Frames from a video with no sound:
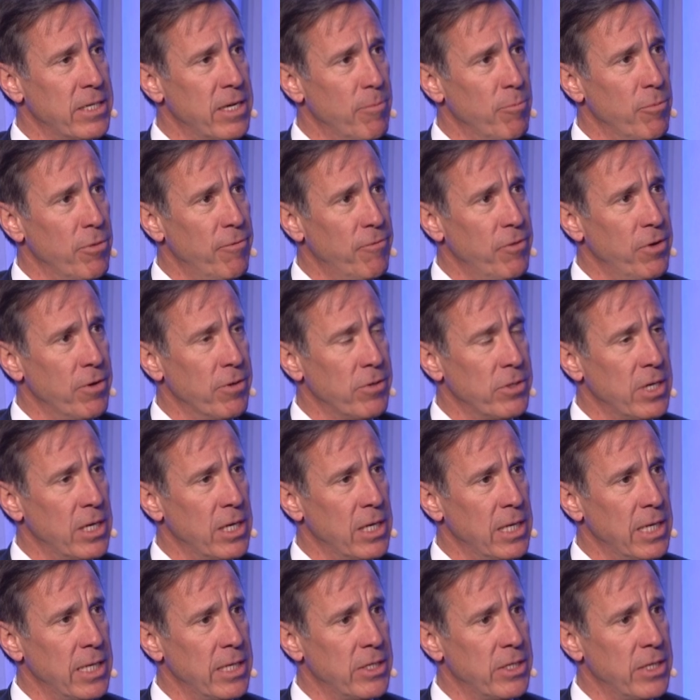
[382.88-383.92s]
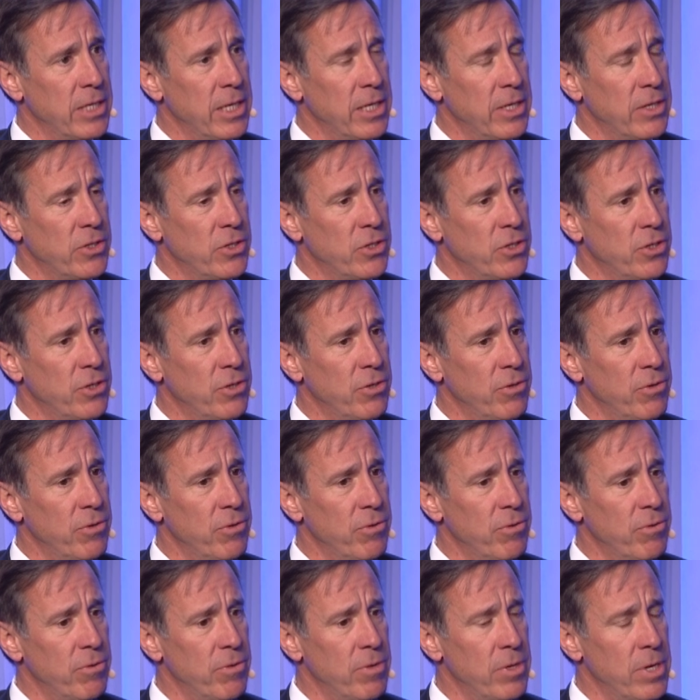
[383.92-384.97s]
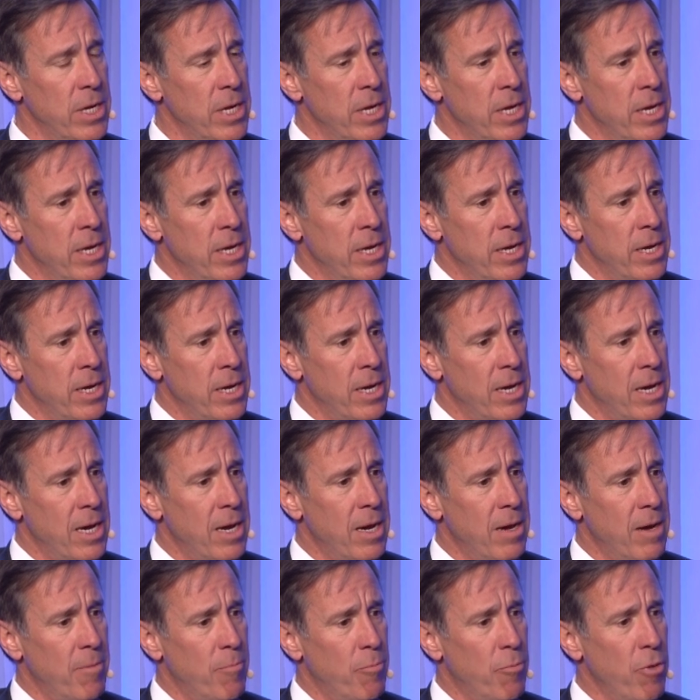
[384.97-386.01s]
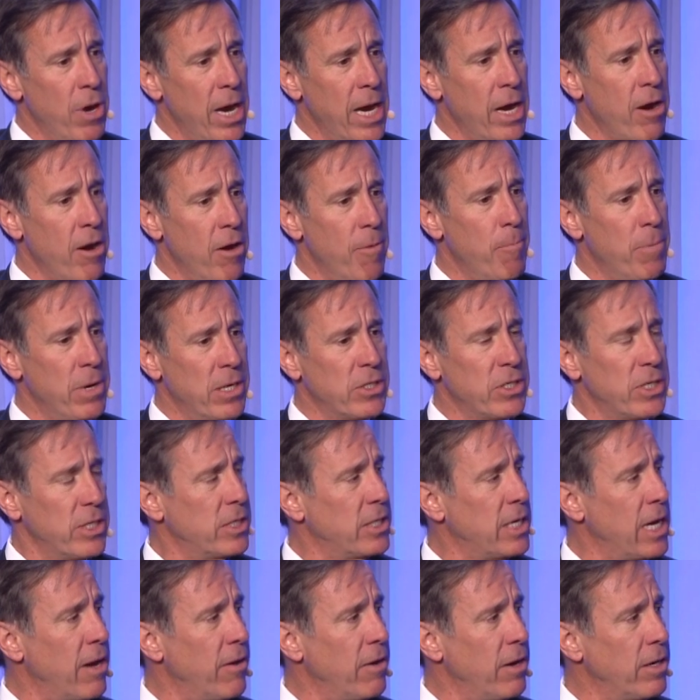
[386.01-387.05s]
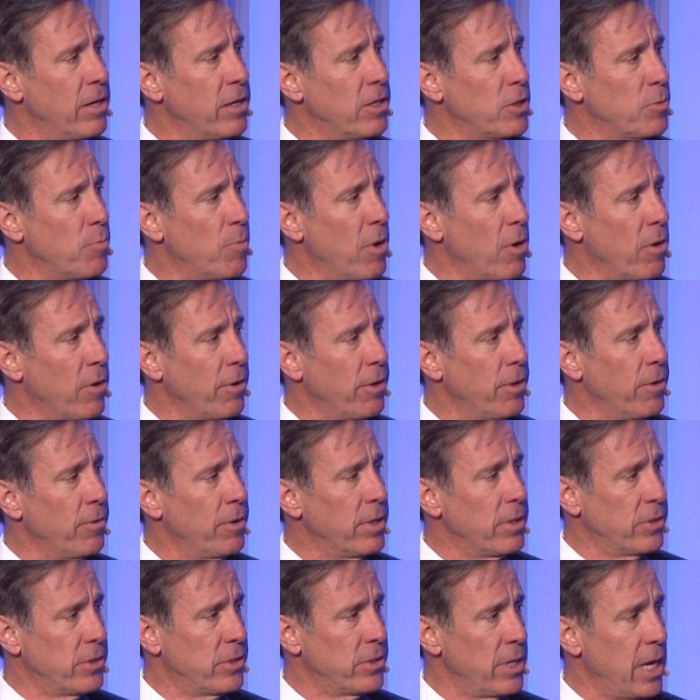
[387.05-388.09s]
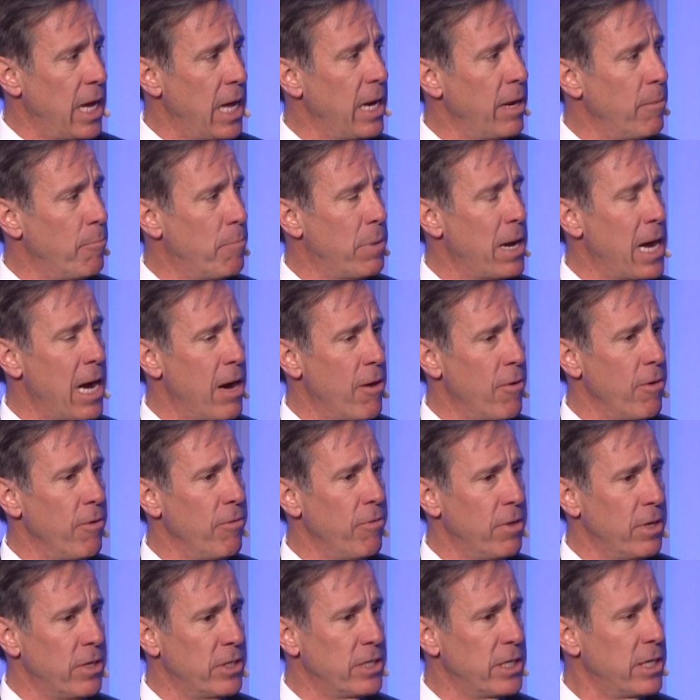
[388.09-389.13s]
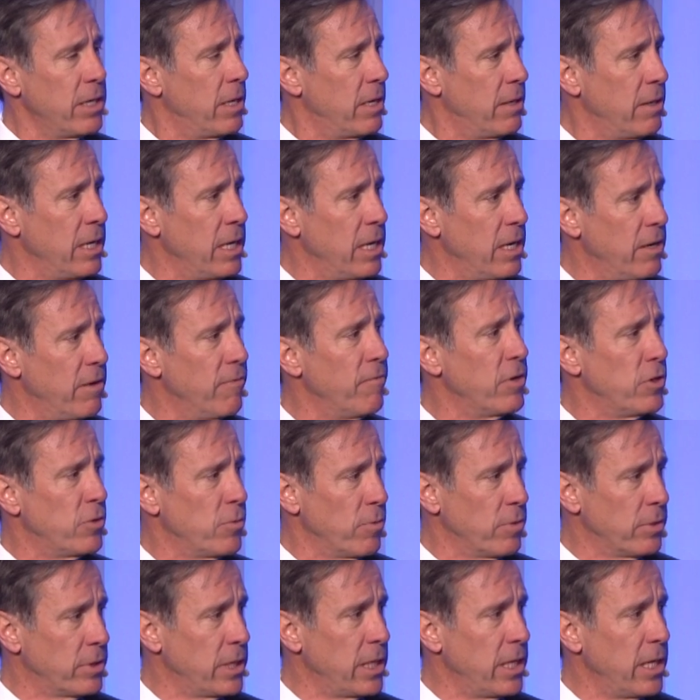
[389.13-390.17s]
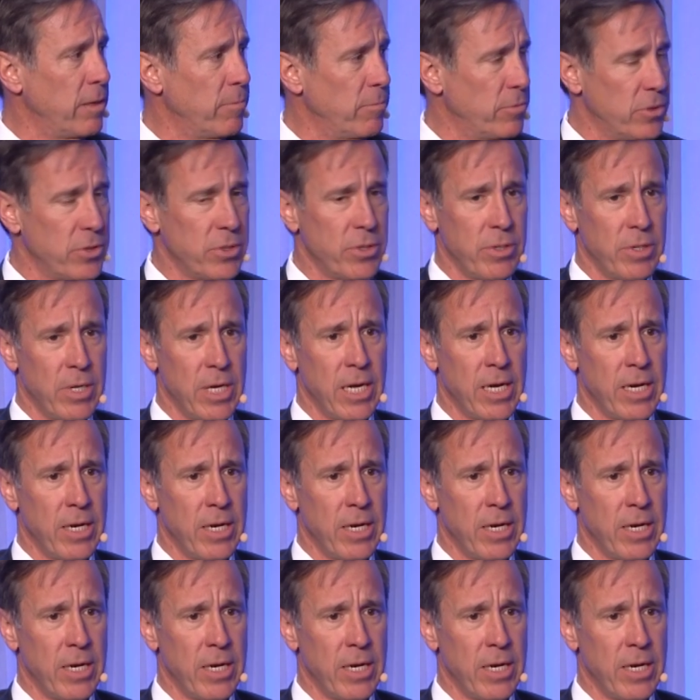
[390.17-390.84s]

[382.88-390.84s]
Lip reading: number of years at least, is to break our business down into smaller units and empower the individual teams.